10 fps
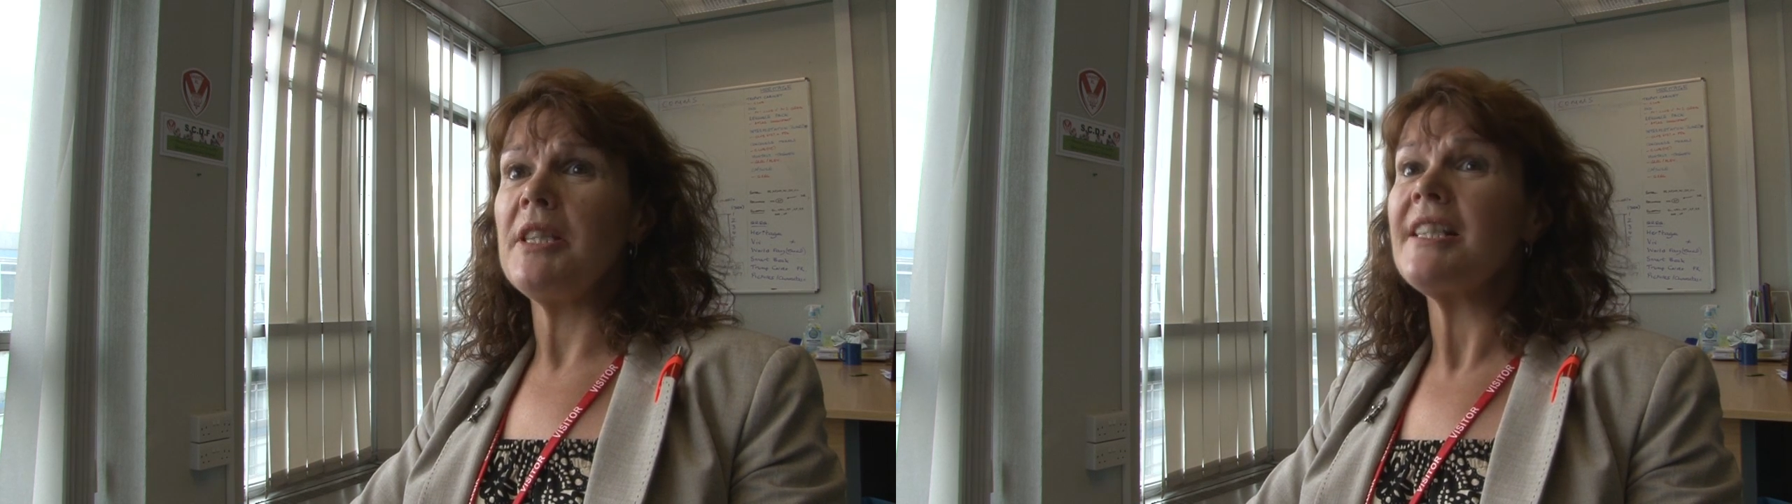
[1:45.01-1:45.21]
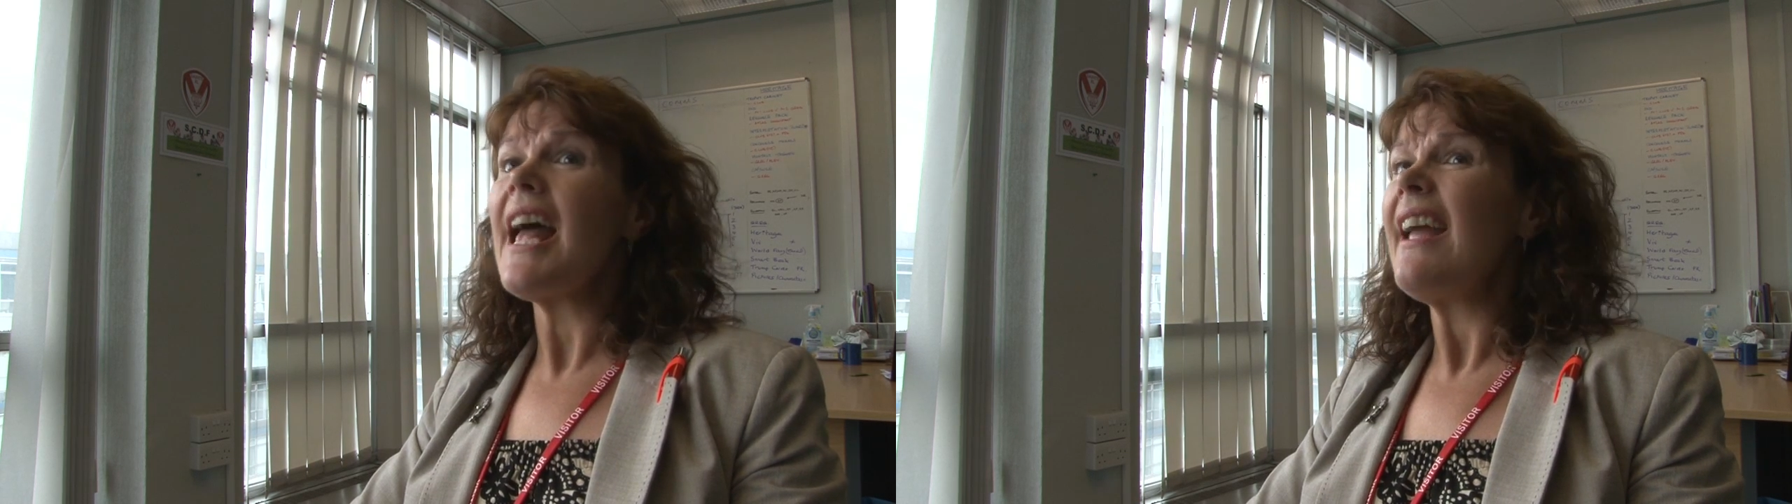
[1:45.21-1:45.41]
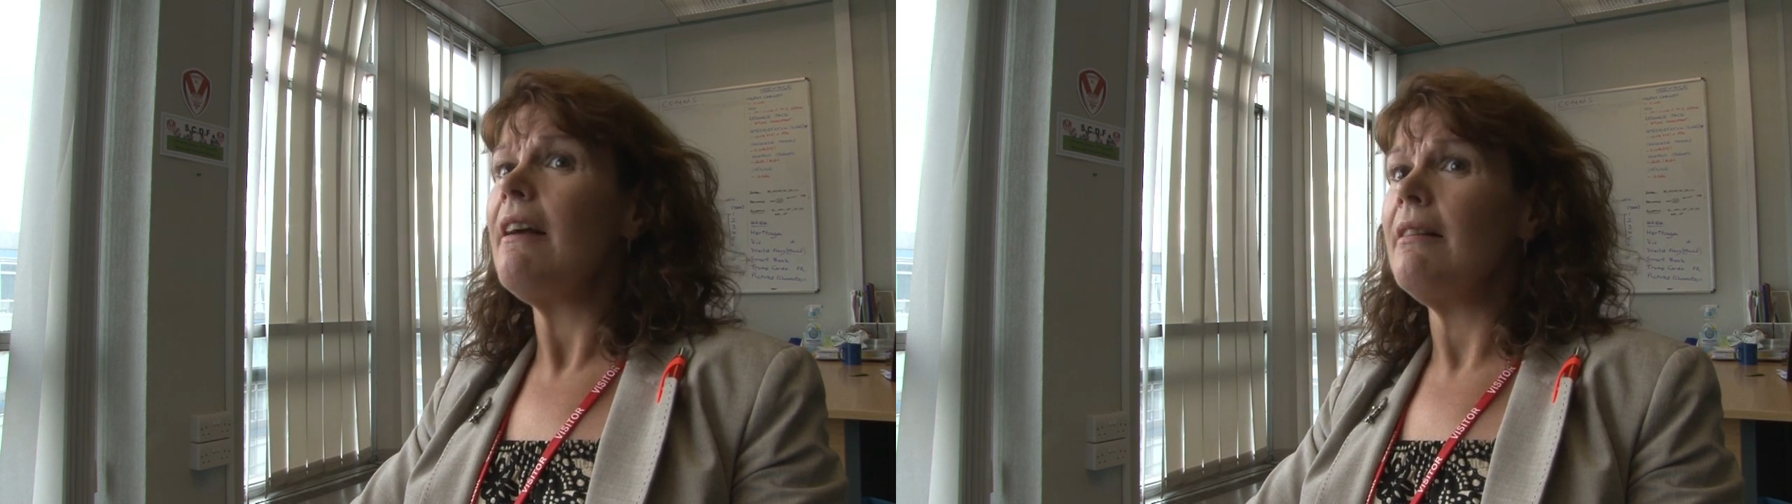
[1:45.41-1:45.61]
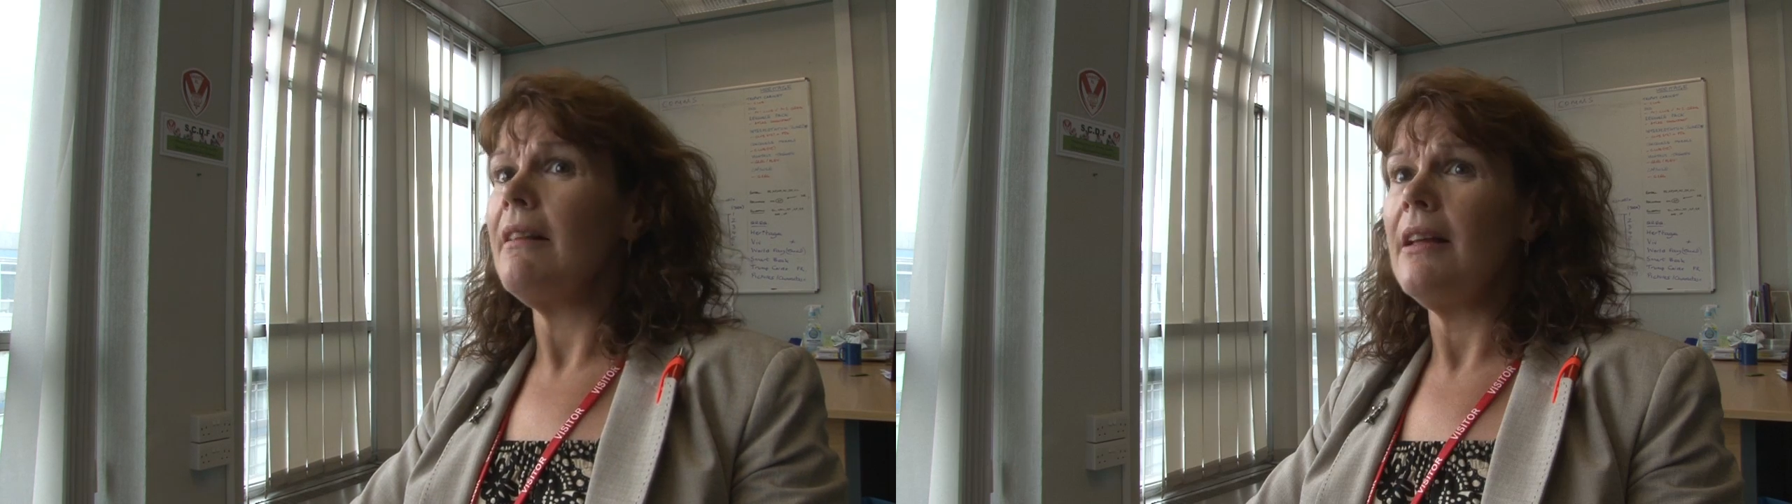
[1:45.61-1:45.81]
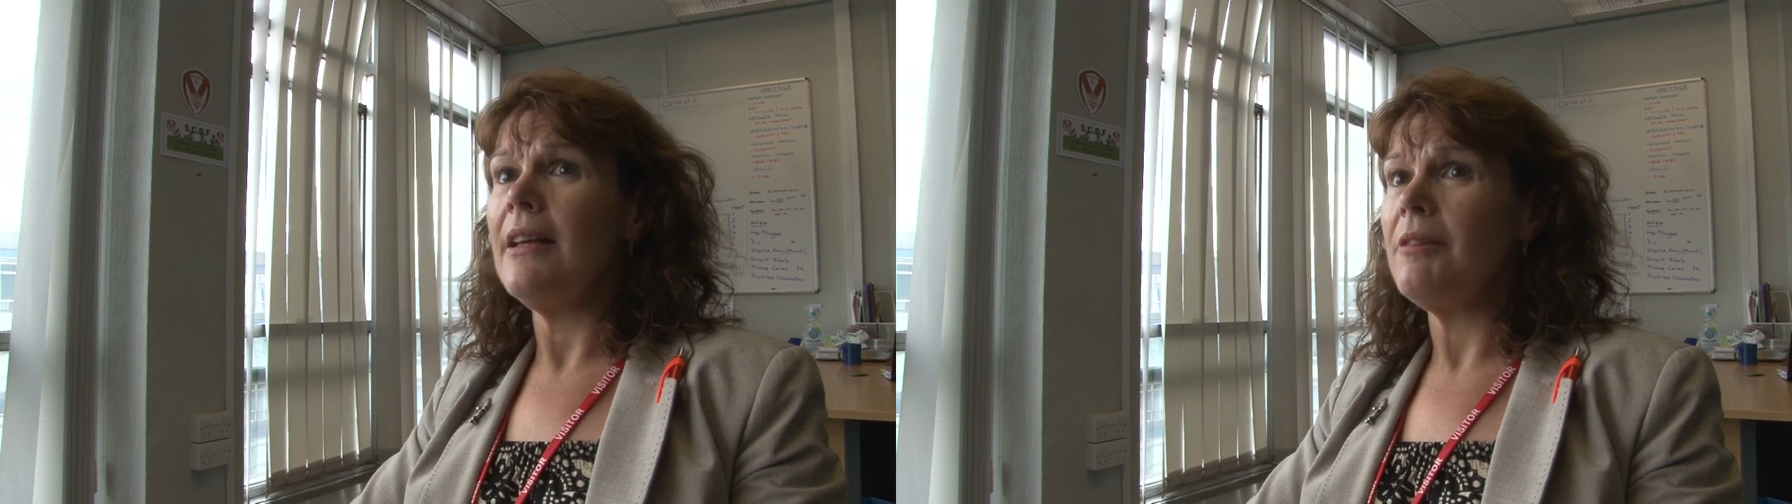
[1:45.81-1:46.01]
Sale,
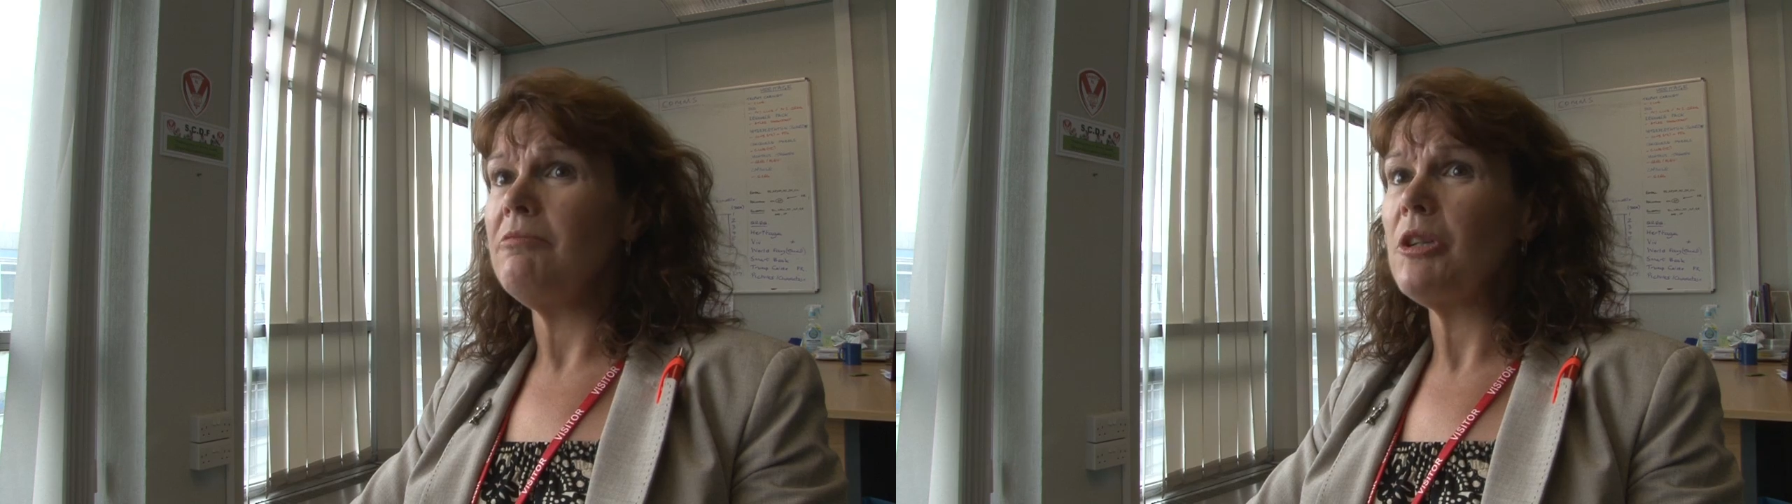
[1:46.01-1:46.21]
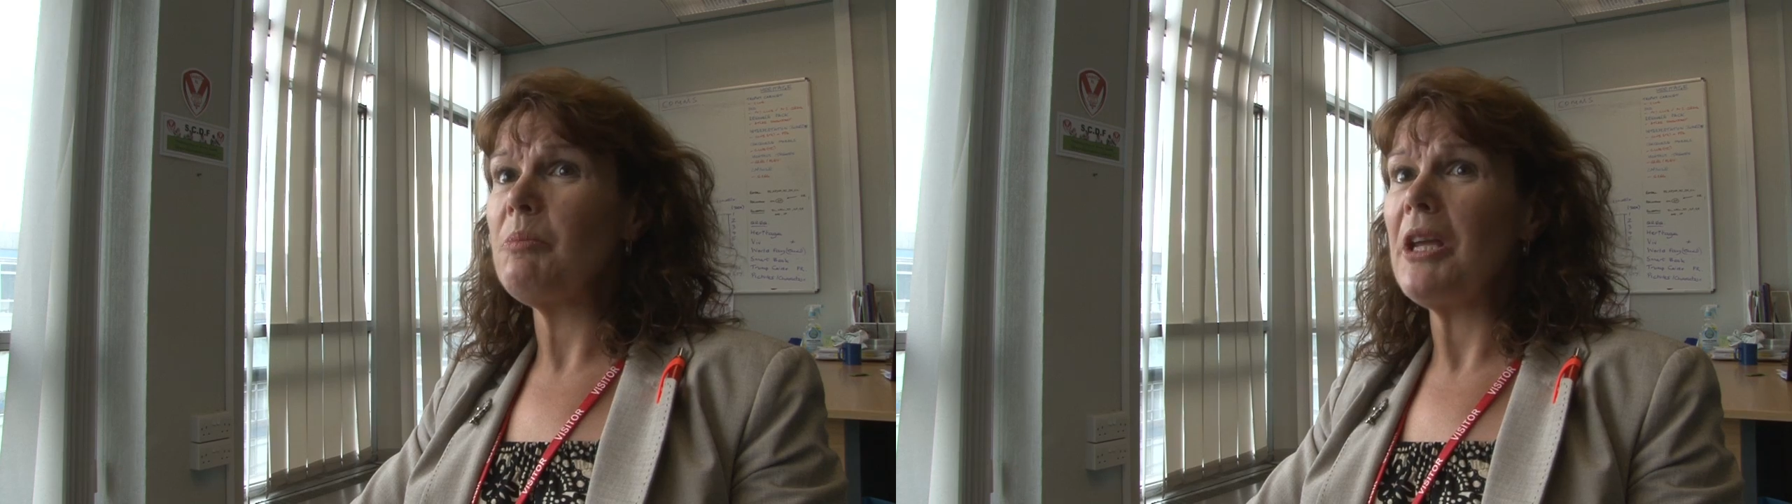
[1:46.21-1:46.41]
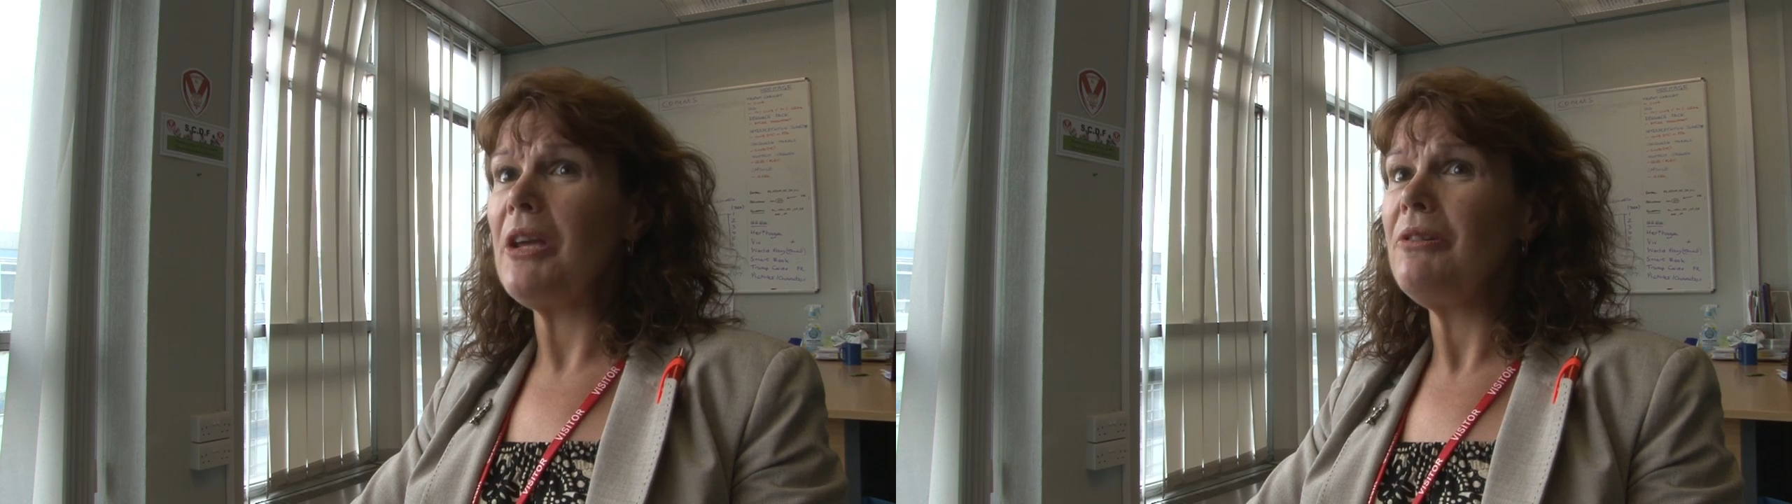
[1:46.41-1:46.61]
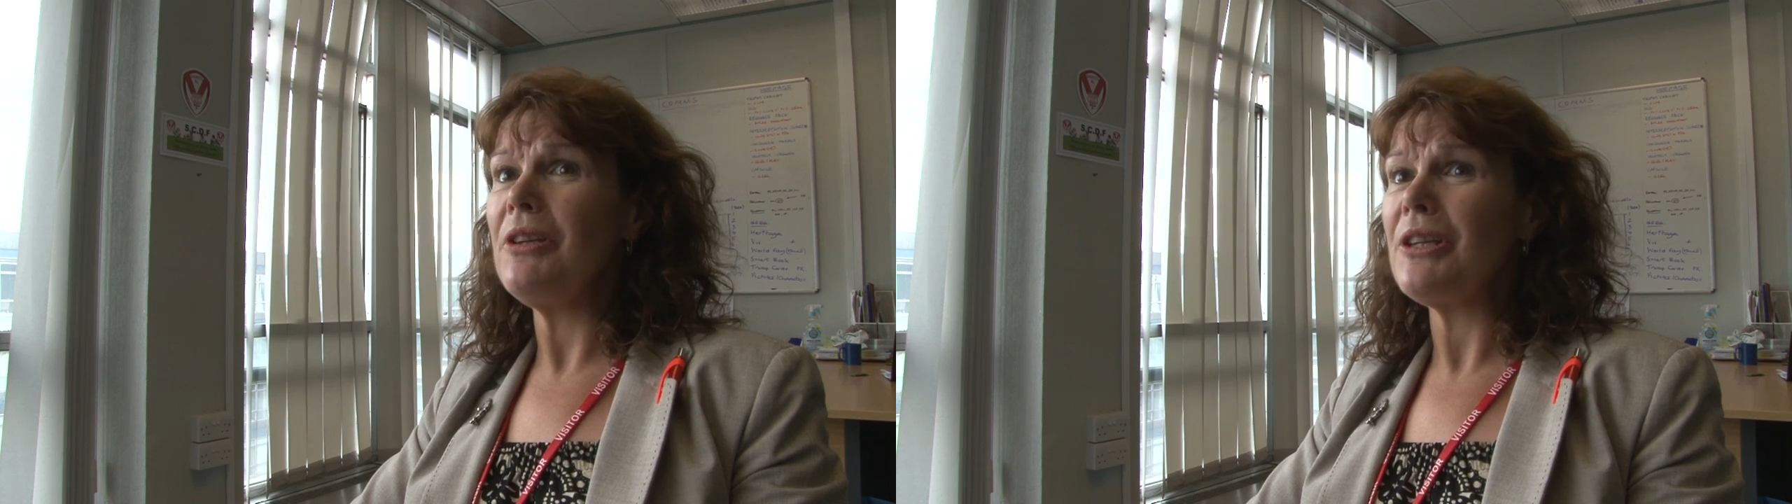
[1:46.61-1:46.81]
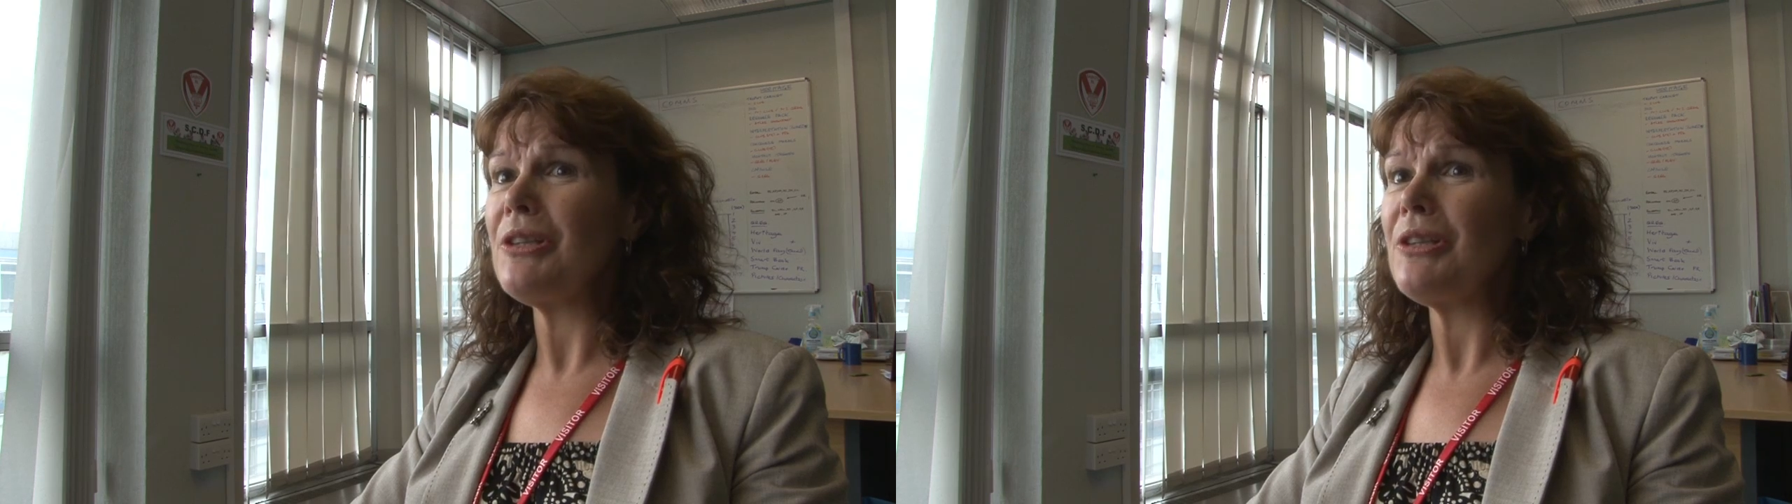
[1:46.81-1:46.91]
rugby union.